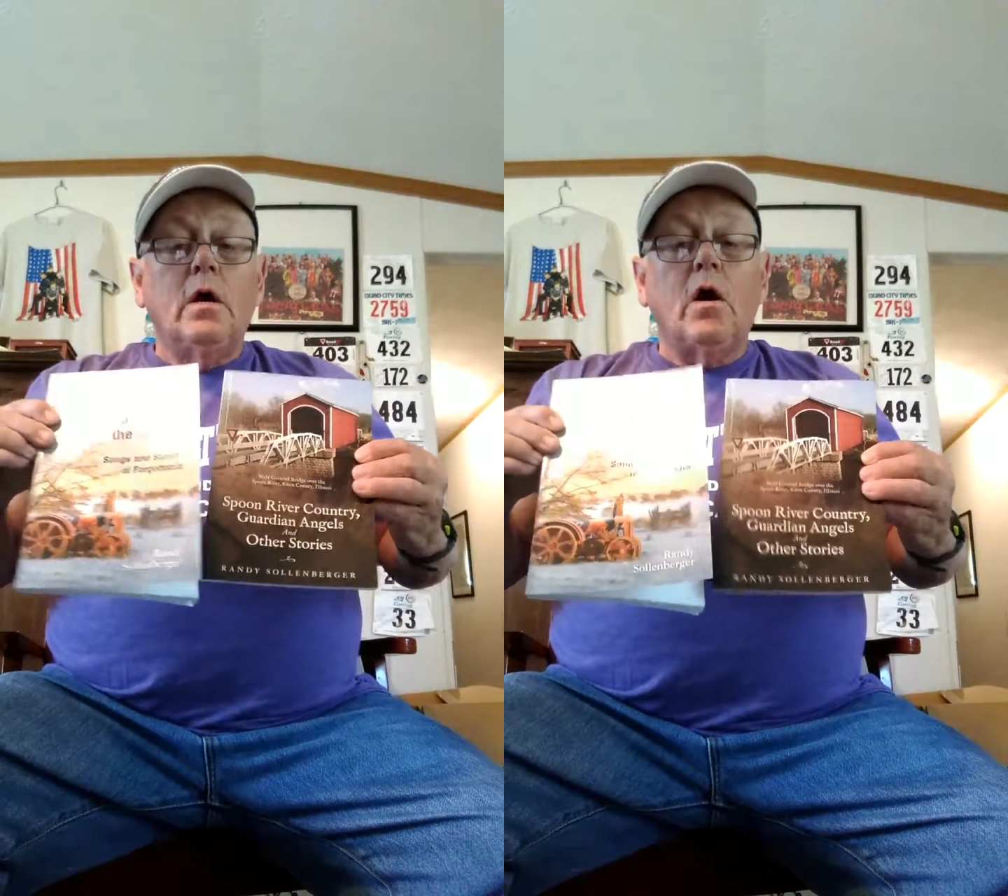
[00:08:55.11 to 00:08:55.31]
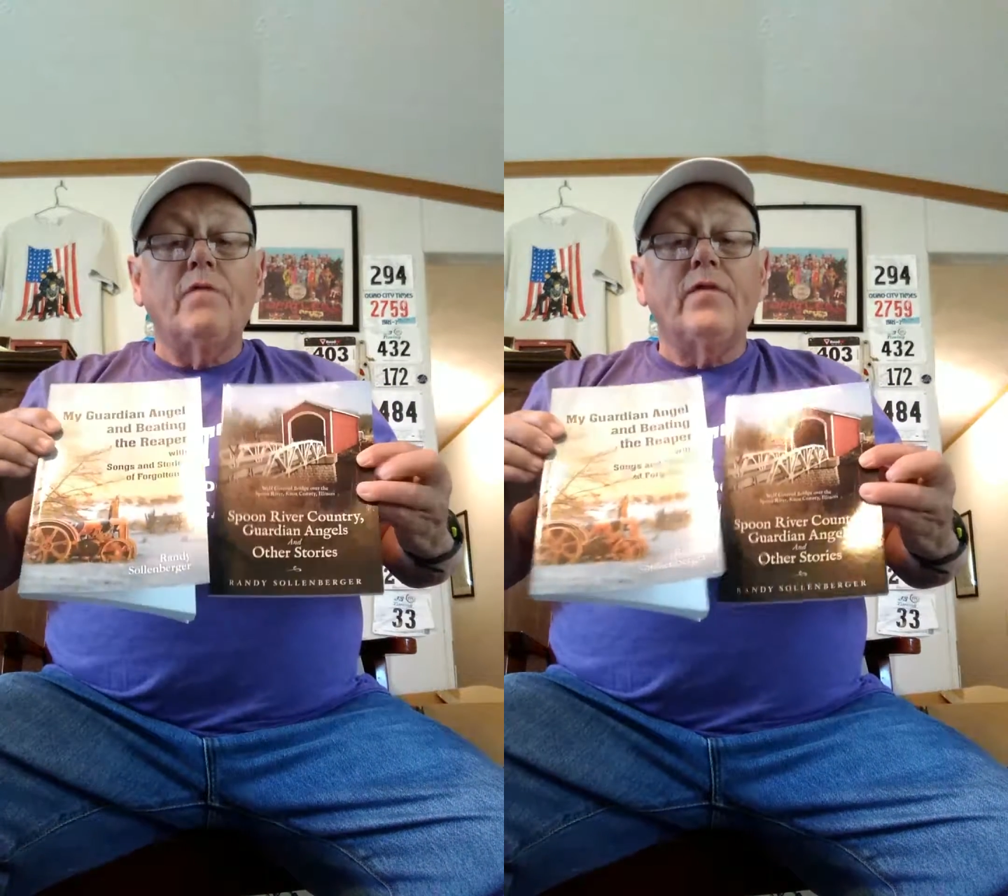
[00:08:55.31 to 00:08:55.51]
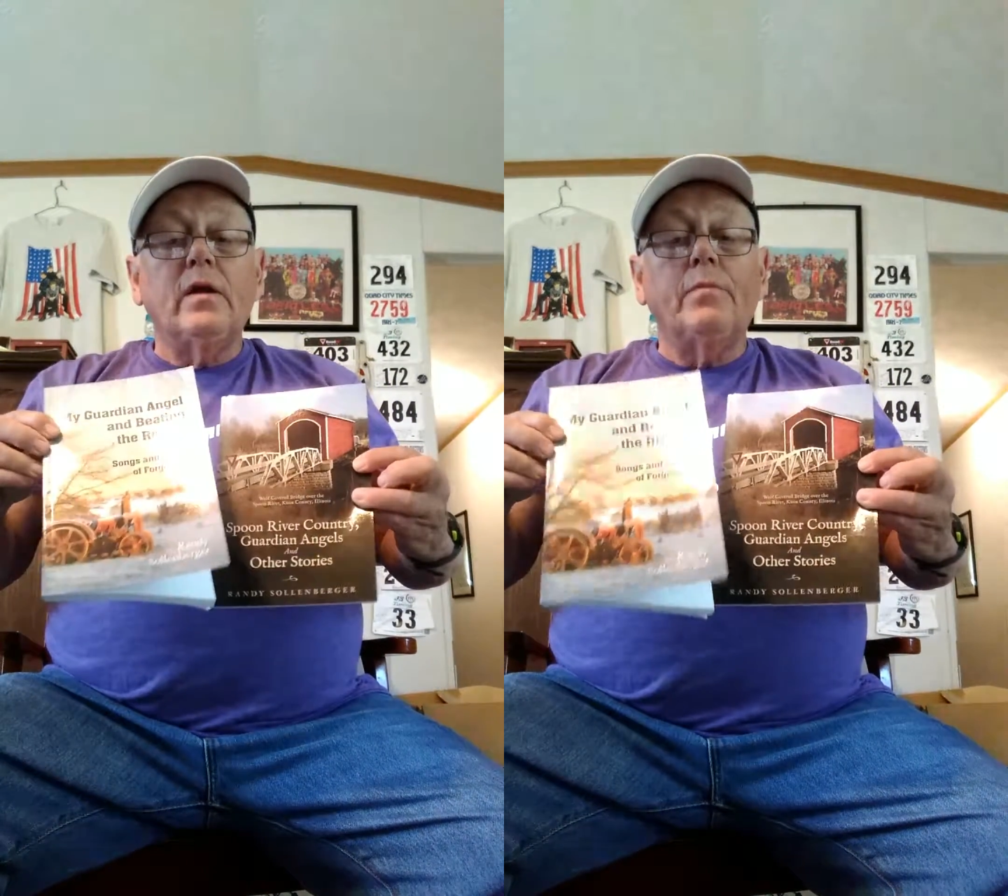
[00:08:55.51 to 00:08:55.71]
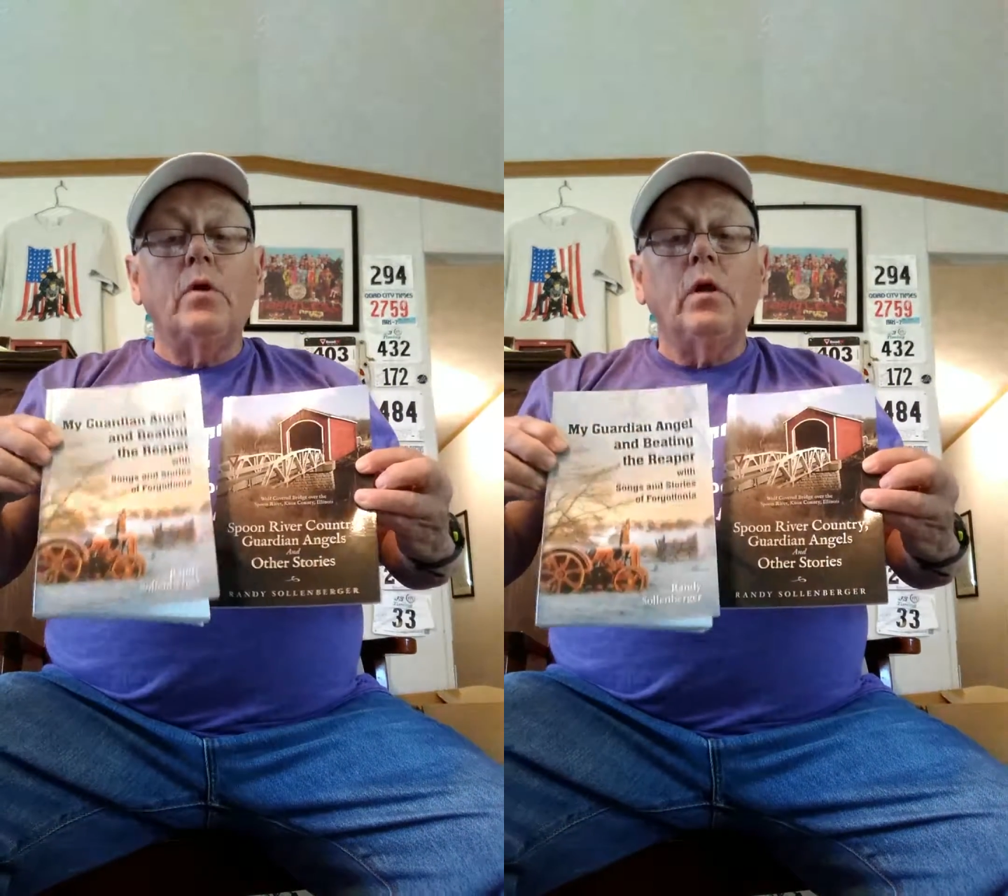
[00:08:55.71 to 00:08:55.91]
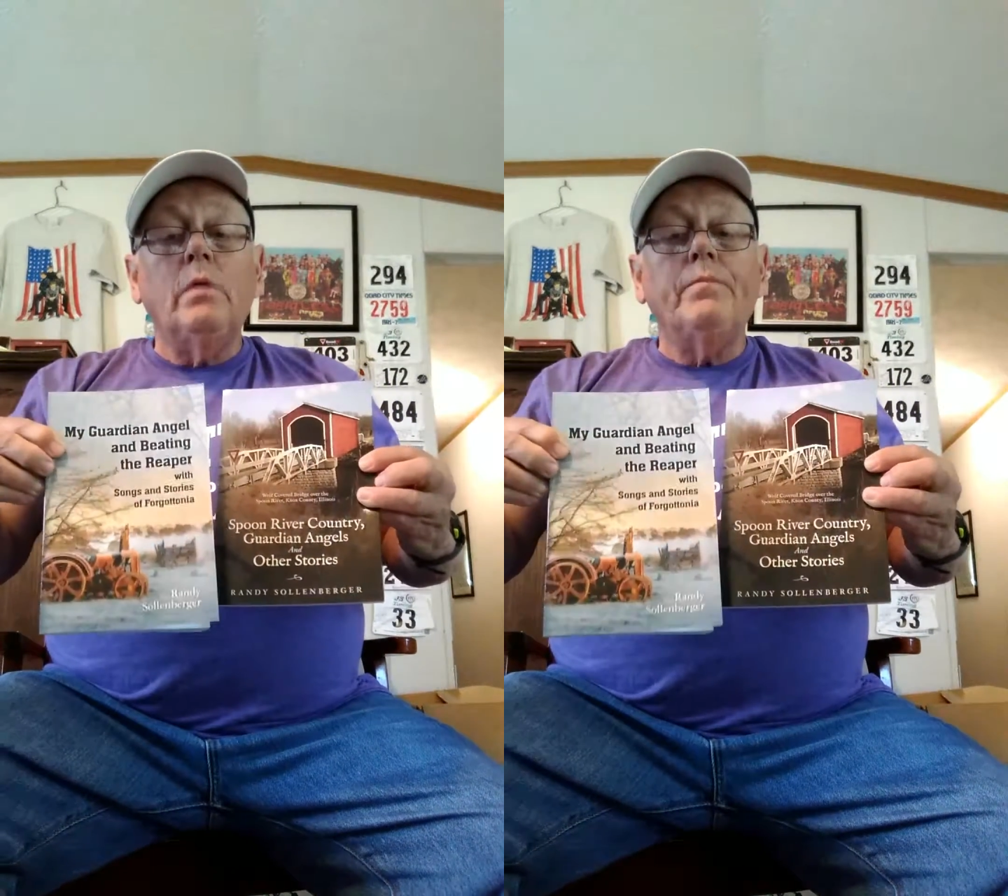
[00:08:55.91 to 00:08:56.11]
are
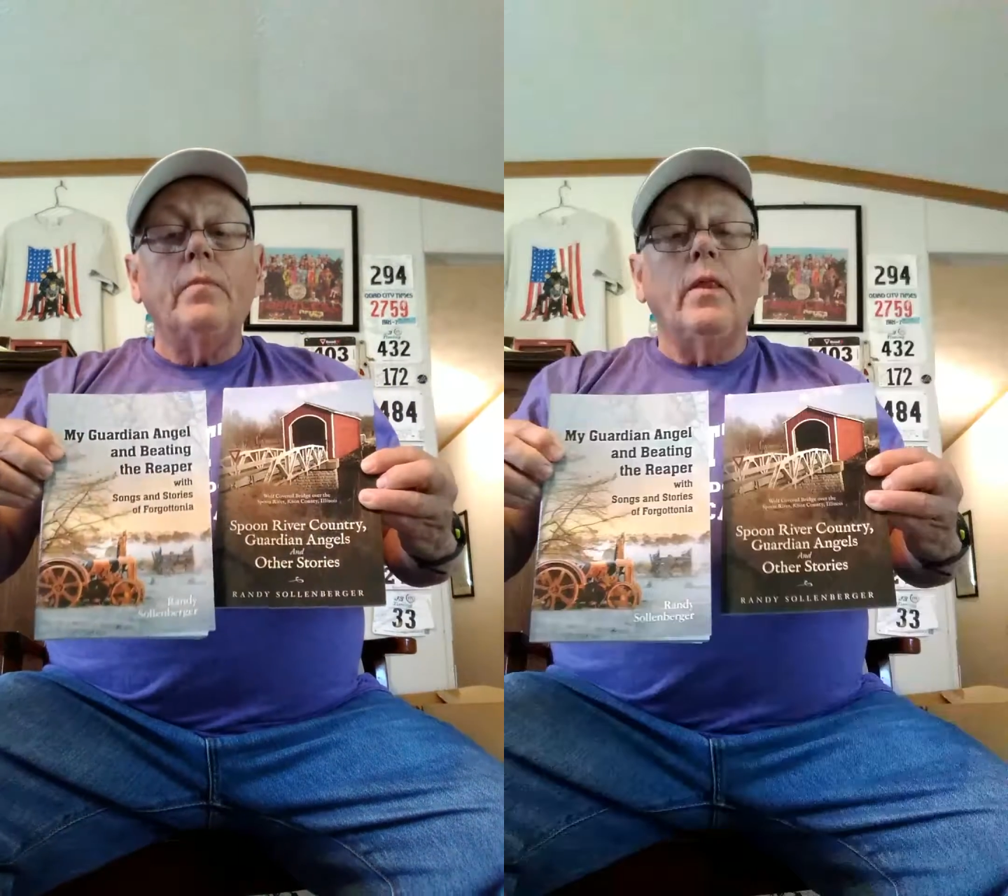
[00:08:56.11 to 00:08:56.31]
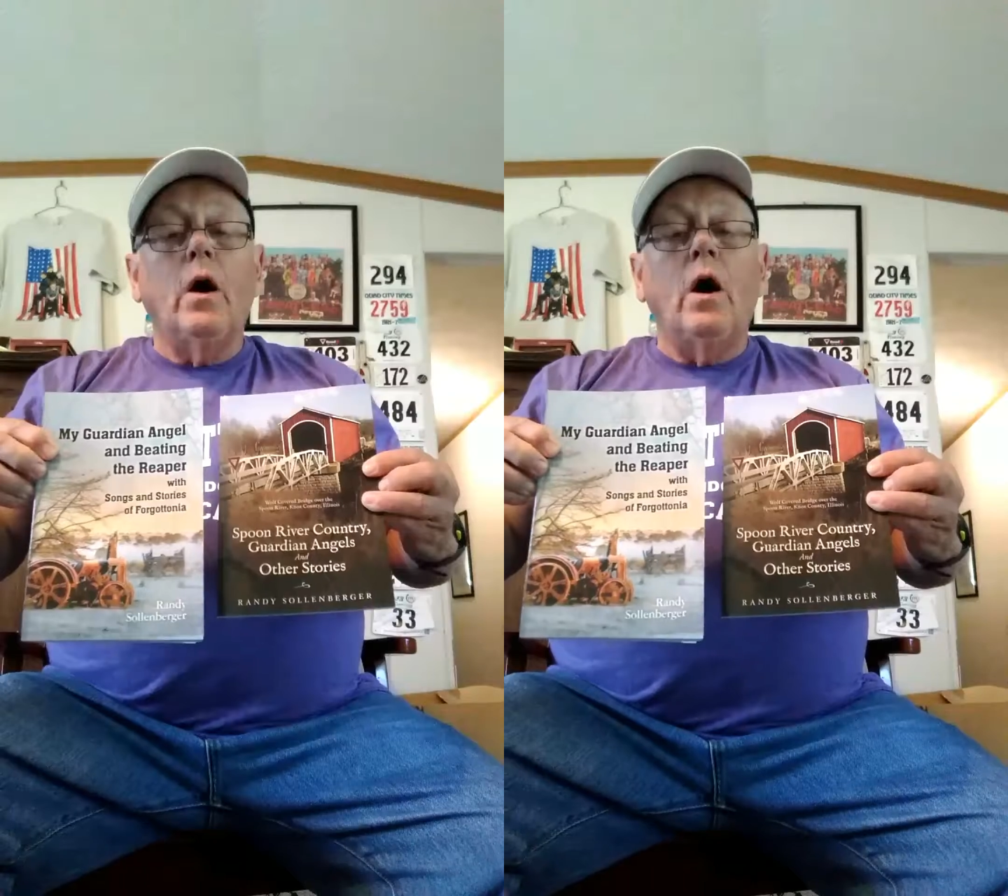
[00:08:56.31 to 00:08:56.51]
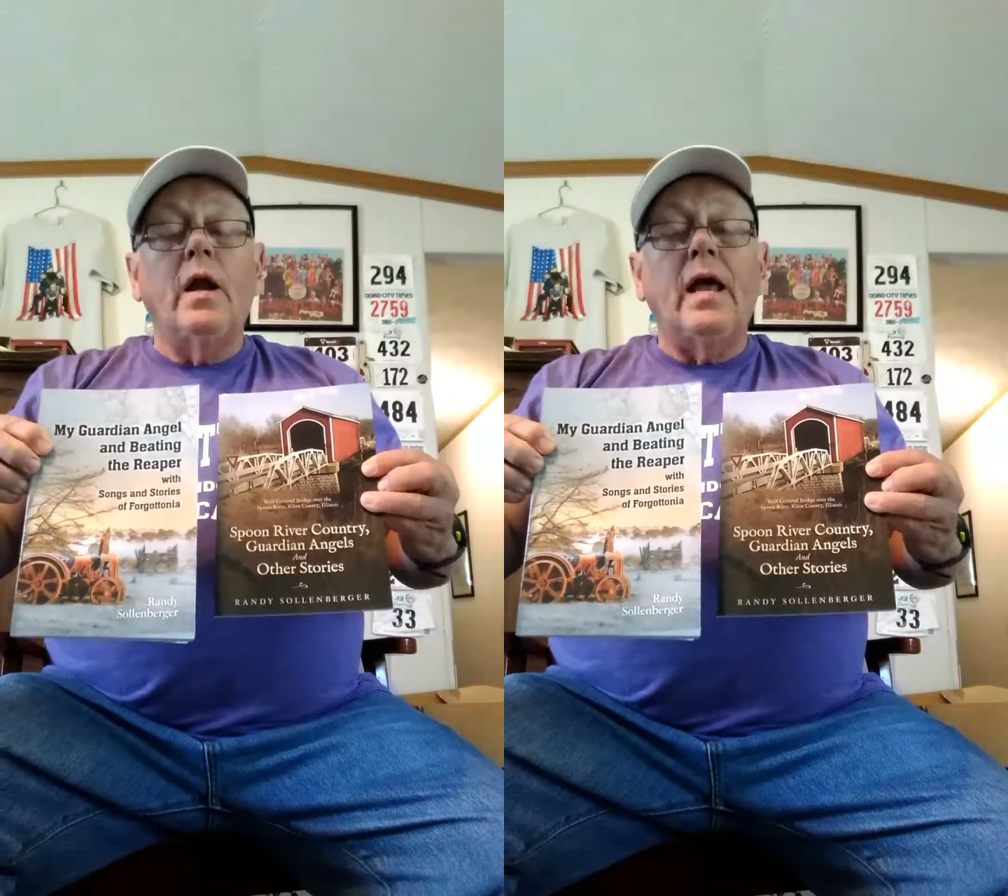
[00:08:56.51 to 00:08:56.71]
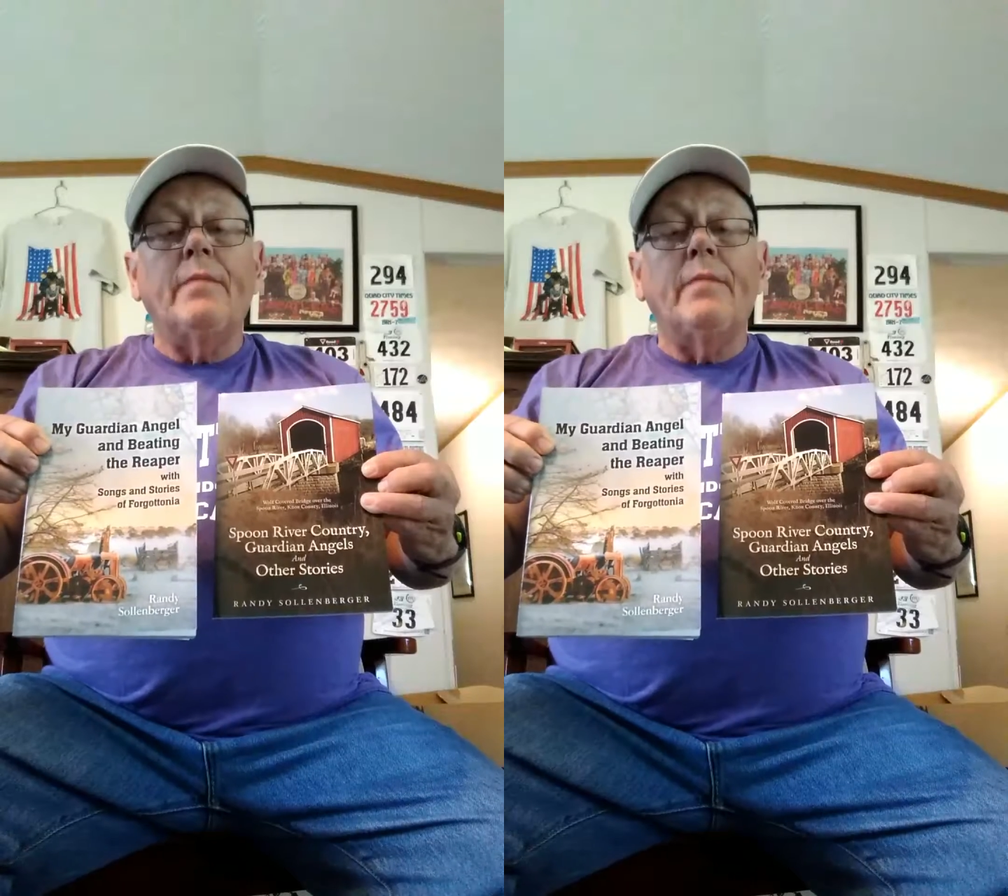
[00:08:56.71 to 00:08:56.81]
available on